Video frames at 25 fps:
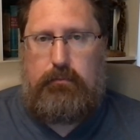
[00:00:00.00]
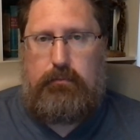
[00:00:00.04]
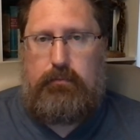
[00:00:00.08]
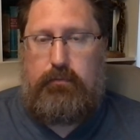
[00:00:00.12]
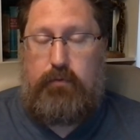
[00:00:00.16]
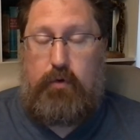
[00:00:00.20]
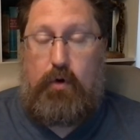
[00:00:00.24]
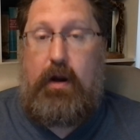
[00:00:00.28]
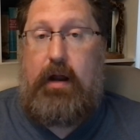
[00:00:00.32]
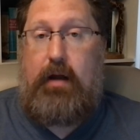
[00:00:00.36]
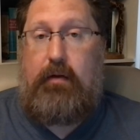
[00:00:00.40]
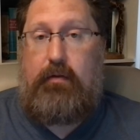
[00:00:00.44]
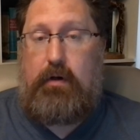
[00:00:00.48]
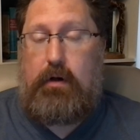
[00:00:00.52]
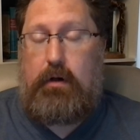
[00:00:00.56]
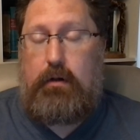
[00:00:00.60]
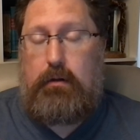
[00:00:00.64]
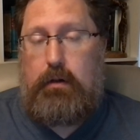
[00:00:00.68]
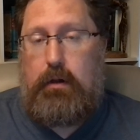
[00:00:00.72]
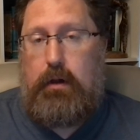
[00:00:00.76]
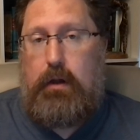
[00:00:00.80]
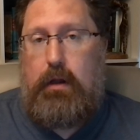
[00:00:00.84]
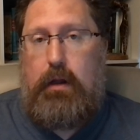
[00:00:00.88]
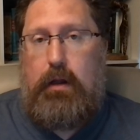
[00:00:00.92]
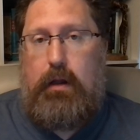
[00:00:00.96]
forever
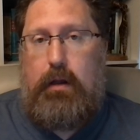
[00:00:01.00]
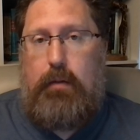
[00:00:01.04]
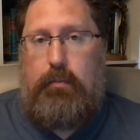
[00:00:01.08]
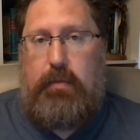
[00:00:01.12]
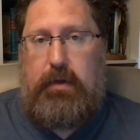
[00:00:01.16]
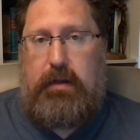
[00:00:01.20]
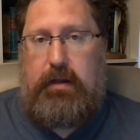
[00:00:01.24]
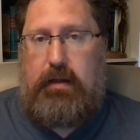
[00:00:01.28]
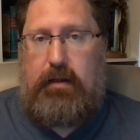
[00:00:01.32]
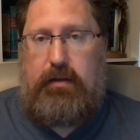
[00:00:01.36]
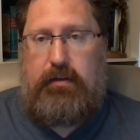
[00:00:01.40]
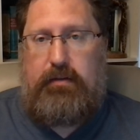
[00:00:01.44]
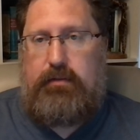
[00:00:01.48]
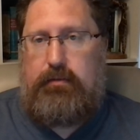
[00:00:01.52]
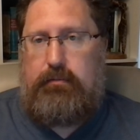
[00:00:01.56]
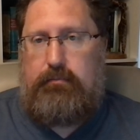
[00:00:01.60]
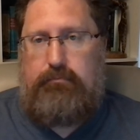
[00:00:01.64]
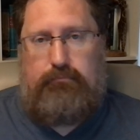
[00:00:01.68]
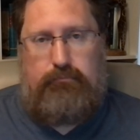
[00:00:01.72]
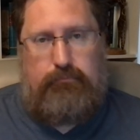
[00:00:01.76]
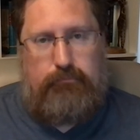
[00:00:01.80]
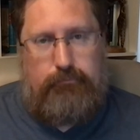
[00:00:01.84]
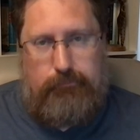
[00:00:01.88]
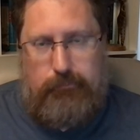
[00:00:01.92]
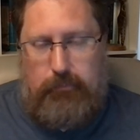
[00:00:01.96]
because
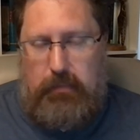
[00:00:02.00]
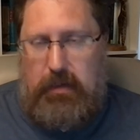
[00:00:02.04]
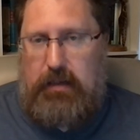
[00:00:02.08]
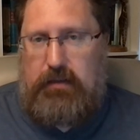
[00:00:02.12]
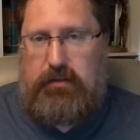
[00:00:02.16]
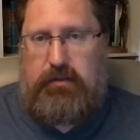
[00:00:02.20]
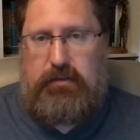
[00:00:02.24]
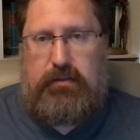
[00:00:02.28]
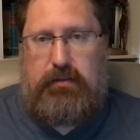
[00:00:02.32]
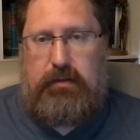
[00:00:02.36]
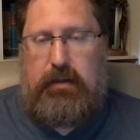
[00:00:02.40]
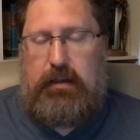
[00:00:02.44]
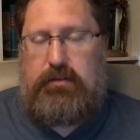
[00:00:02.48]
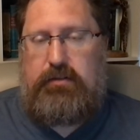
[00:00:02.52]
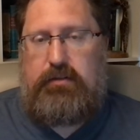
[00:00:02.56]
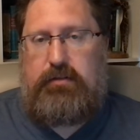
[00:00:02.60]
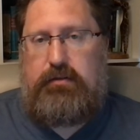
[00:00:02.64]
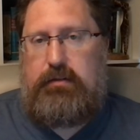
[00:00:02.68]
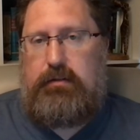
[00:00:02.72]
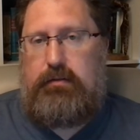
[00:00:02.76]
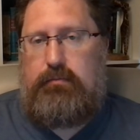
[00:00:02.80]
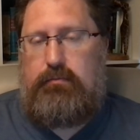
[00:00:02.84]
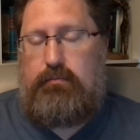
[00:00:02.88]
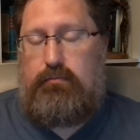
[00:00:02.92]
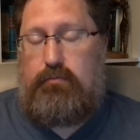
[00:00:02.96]

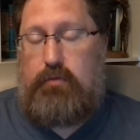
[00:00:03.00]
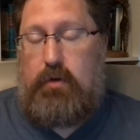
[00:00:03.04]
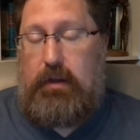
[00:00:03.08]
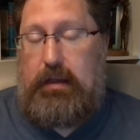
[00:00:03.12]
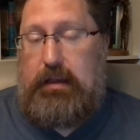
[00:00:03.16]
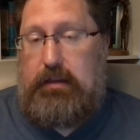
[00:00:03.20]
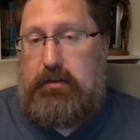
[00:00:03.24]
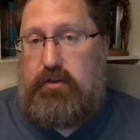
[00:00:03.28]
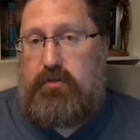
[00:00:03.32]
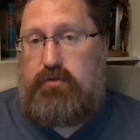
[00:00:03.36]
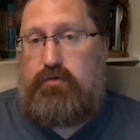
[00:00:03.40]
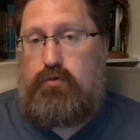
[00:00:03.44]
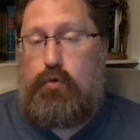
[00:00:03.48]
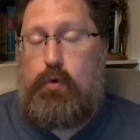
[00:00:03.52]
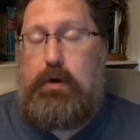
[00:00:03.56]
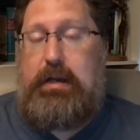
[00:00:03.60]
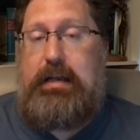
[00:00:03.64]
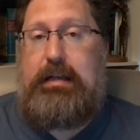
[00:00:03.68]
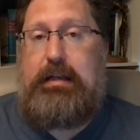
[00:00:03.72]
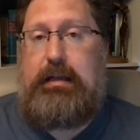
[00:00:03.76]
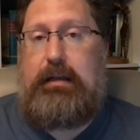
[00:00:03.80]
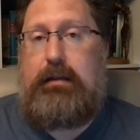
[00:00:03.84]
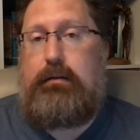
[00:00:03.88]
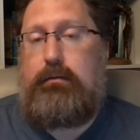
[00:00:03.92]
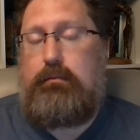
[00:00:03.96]
it's really just
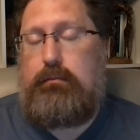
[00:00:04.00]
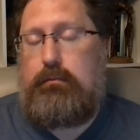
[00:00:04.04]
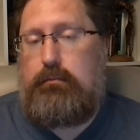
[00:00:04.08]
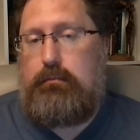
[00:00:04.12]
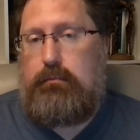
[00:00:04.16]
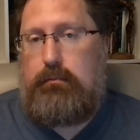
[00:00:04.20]
reading